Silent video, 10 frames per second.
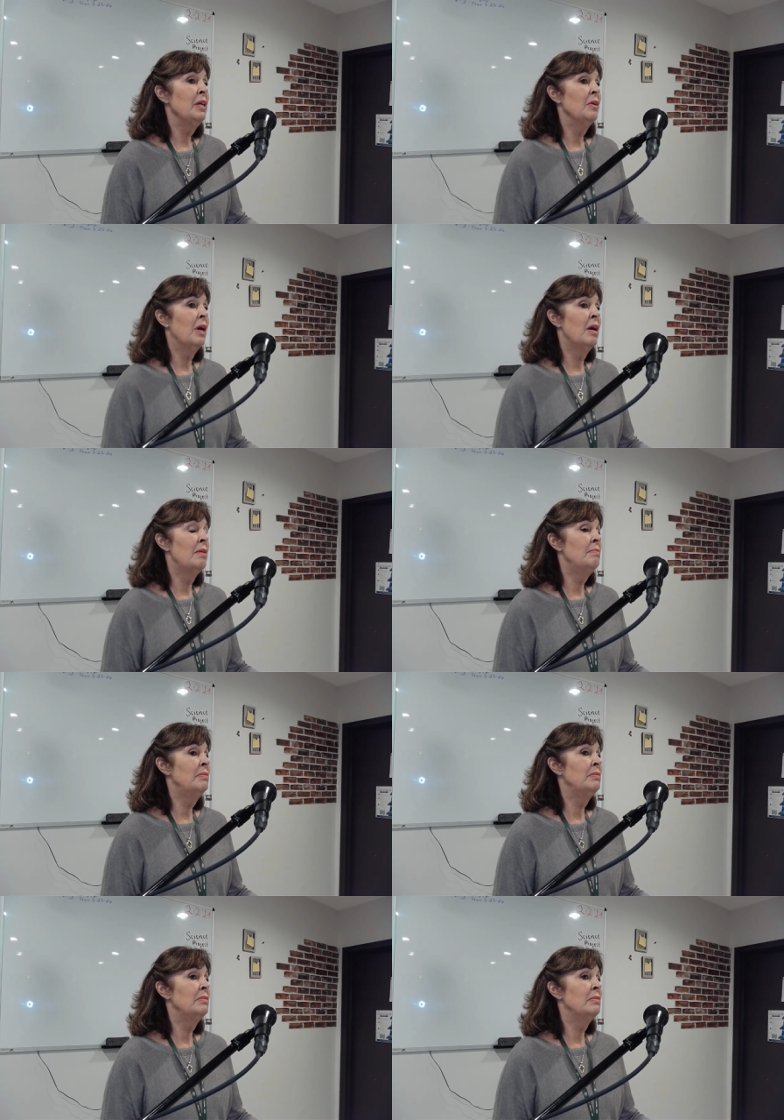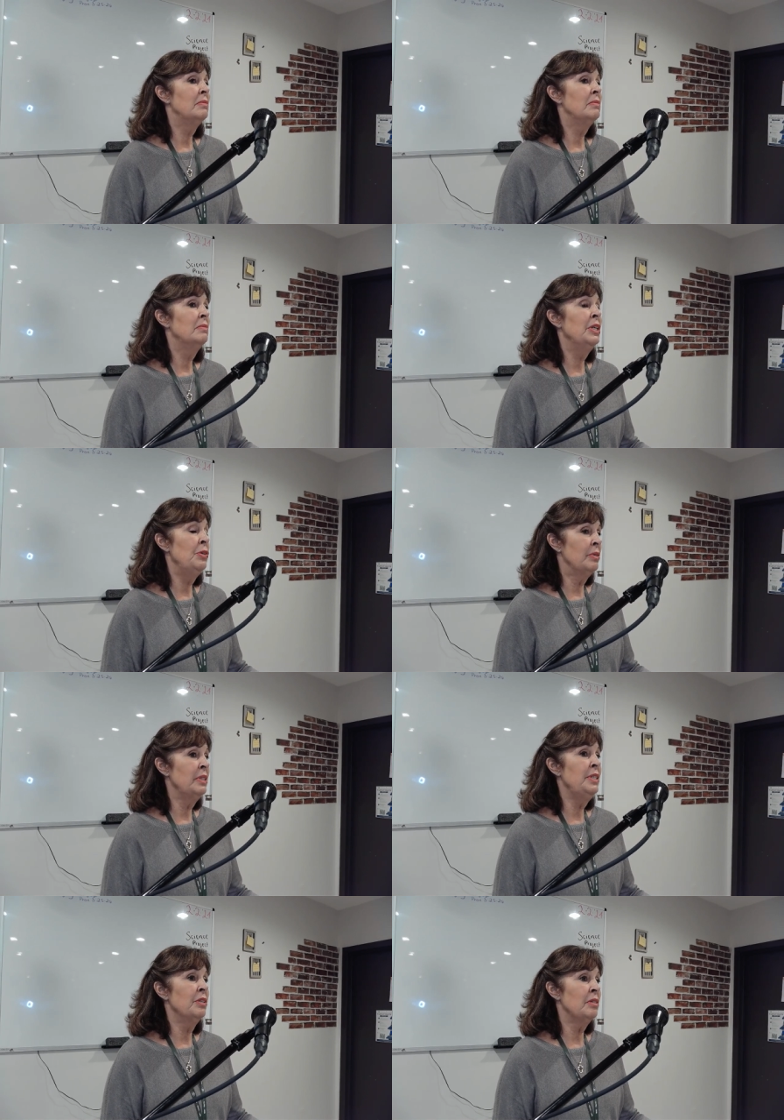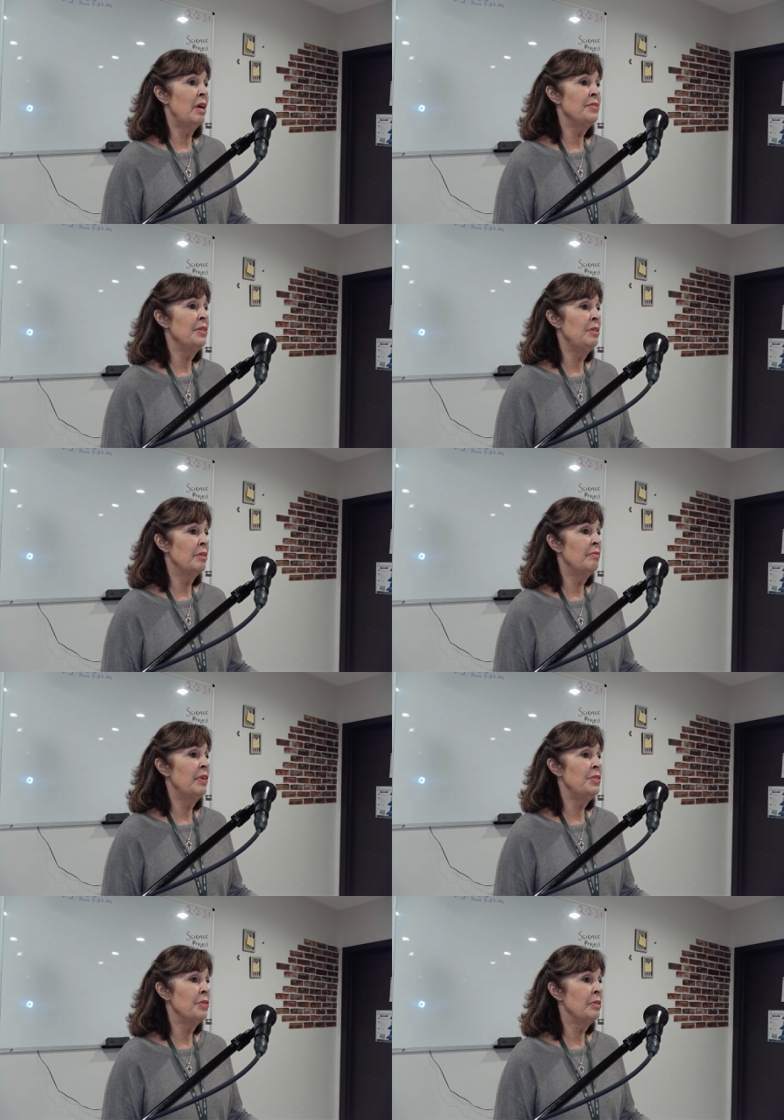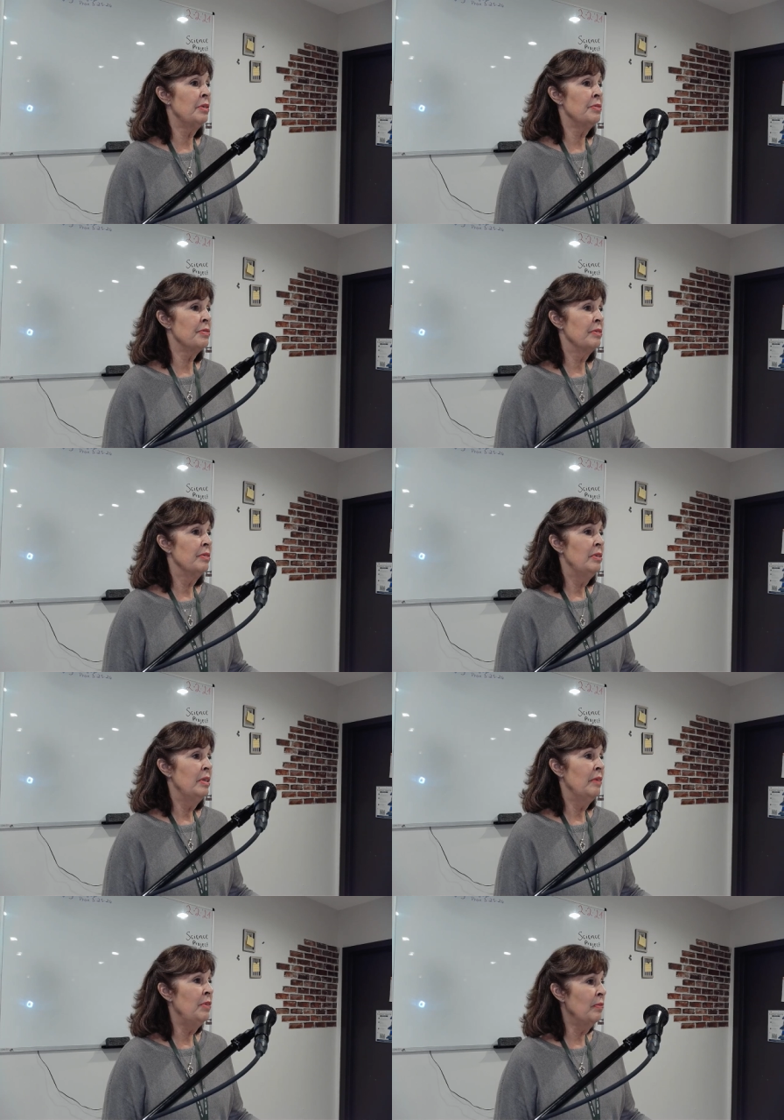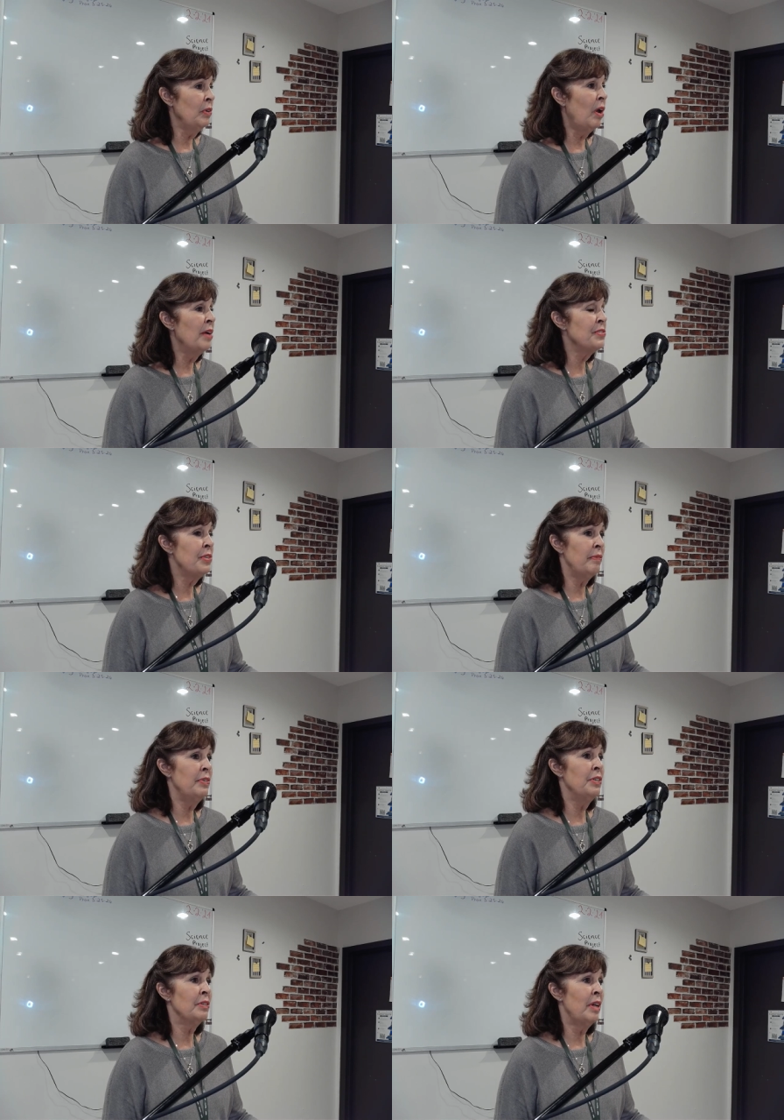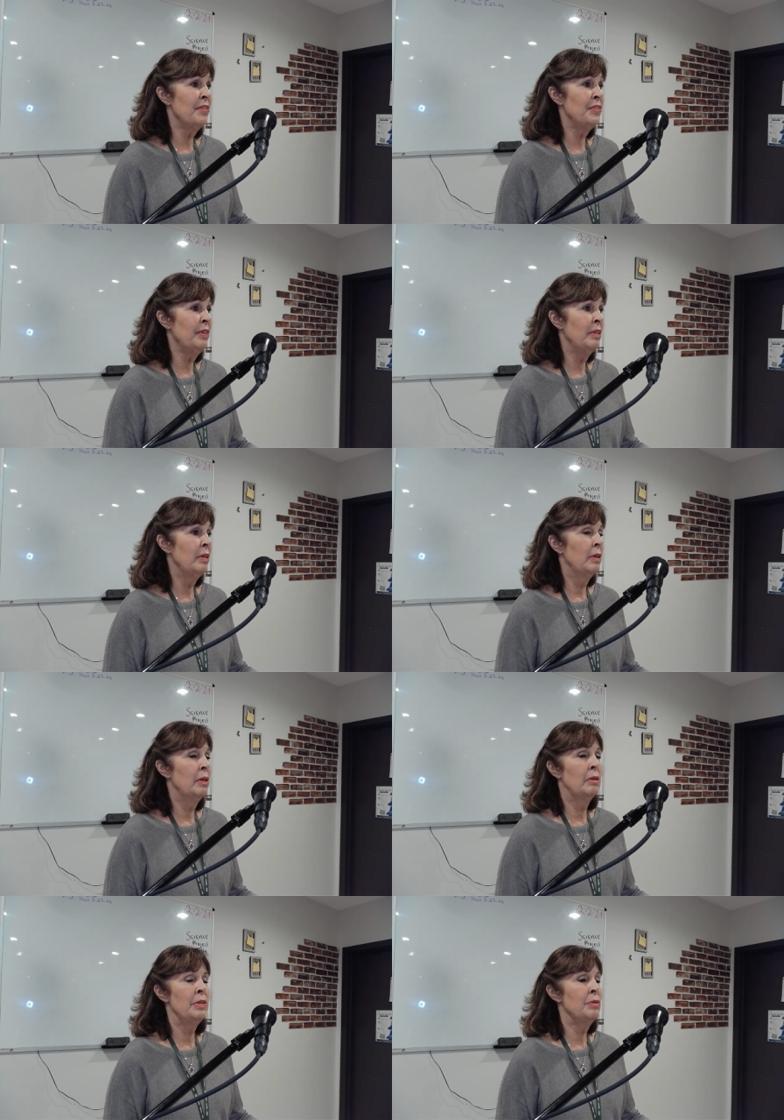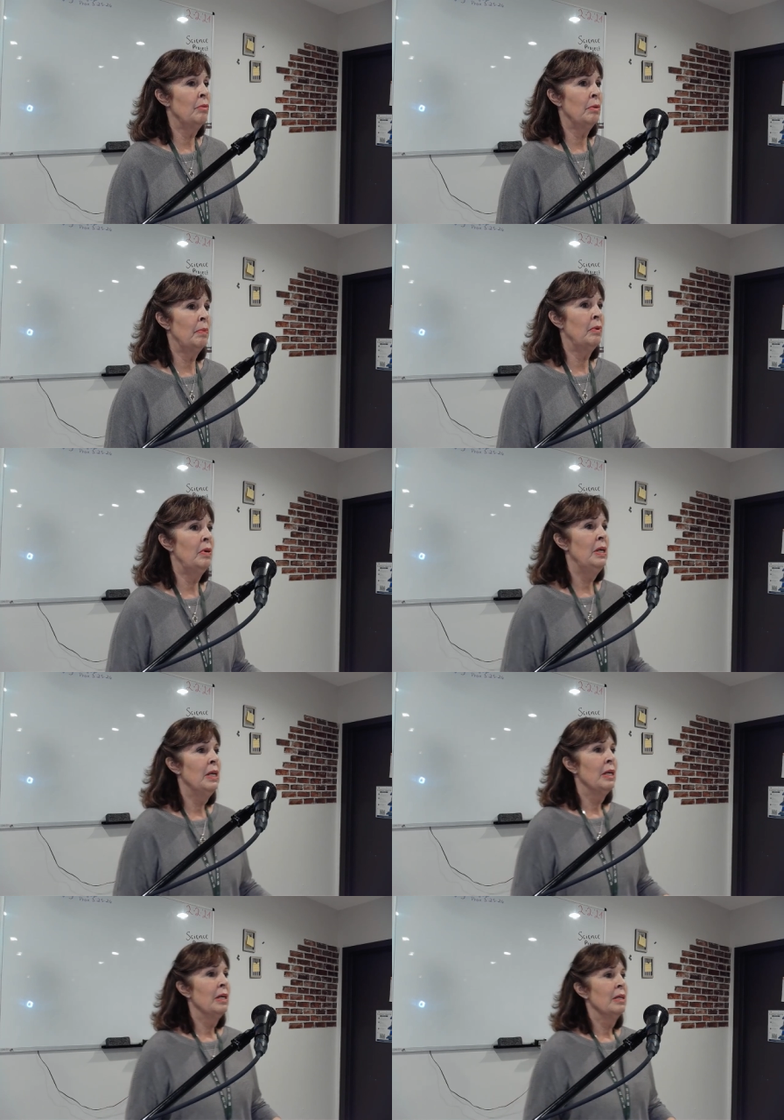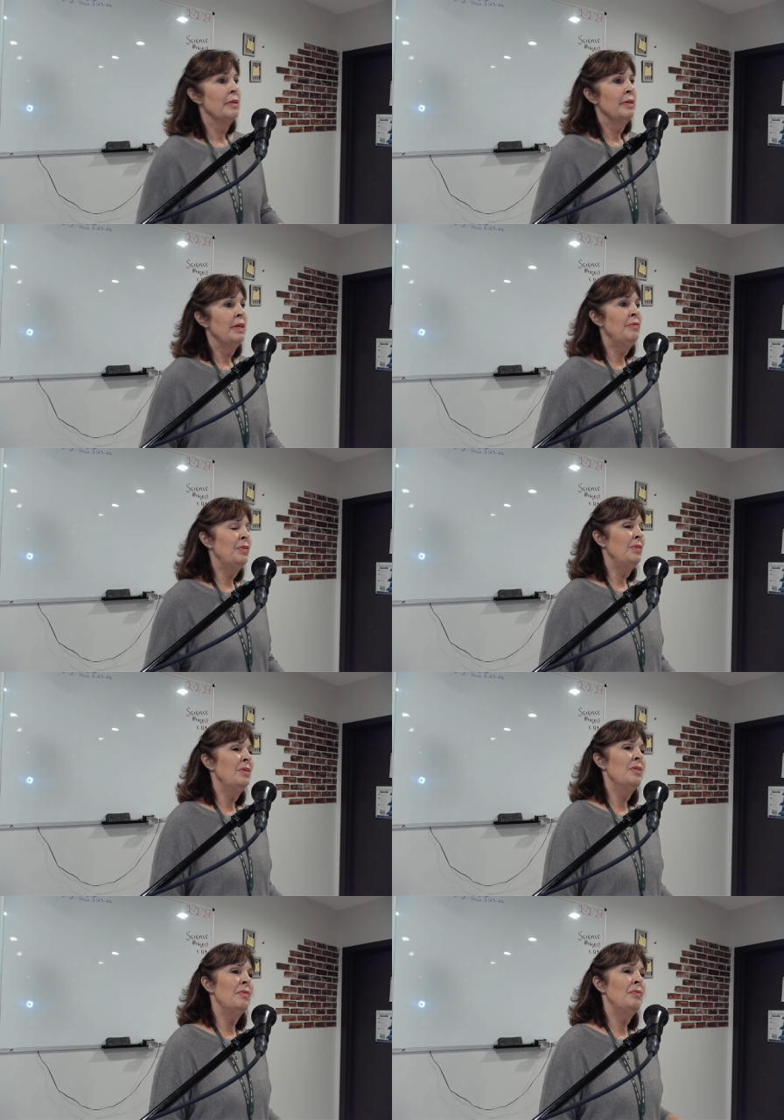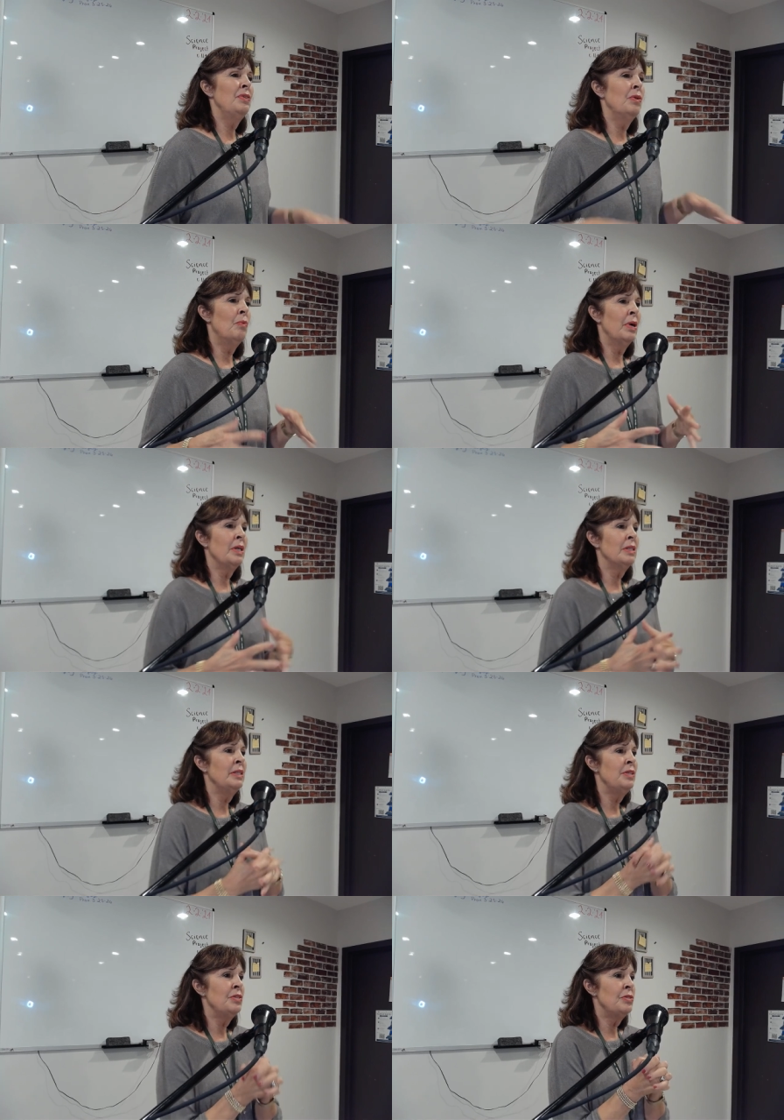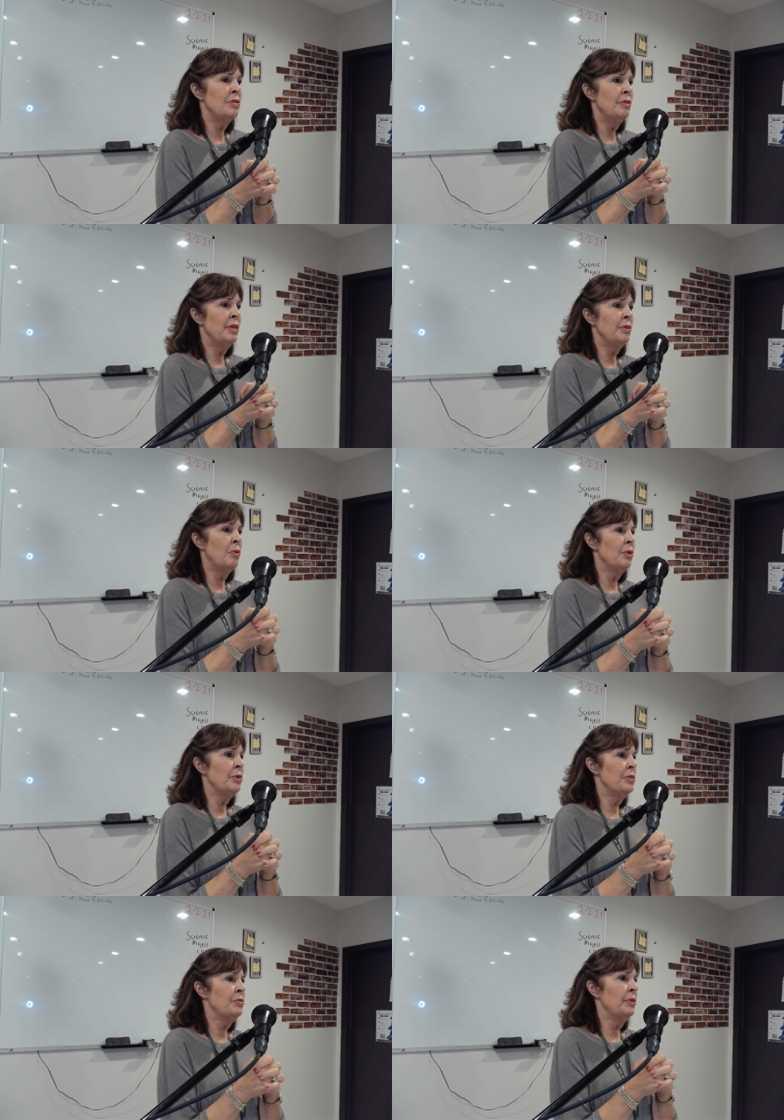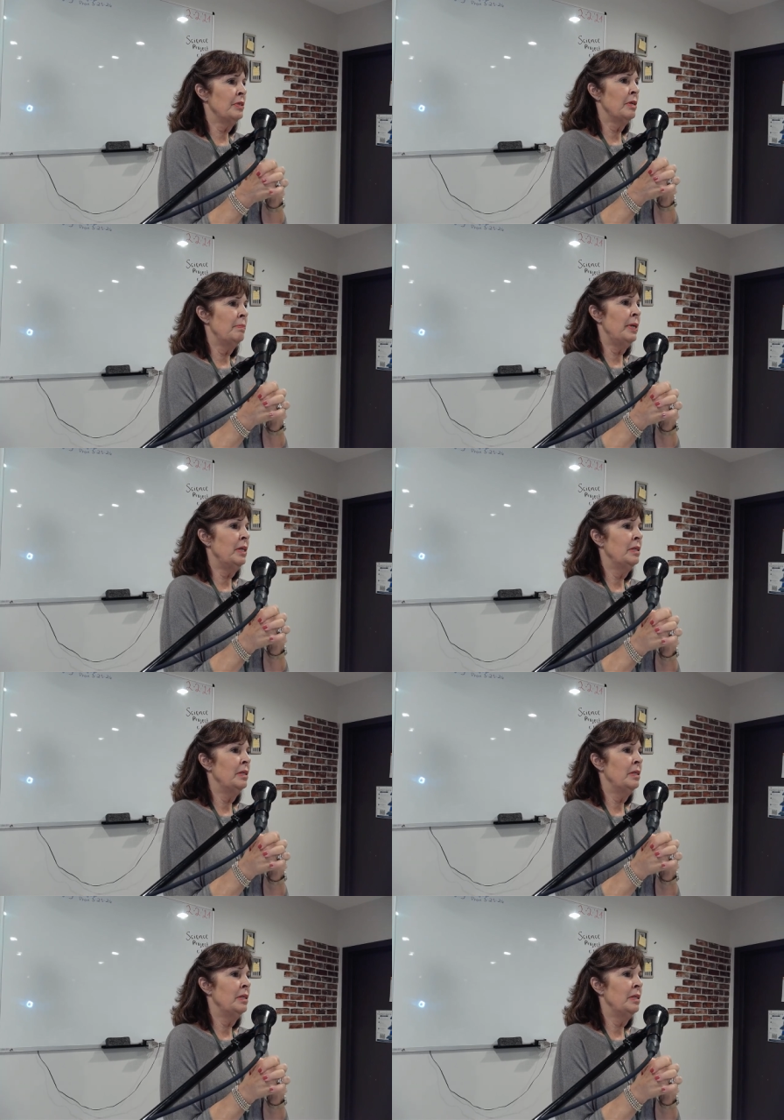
um, when you clean your closet, you can find your clothes. Have you ever lost stuff in your closet? Oh, it's horrible. If you you know if you don't want to clean, just turn on the hoarders for a little bit.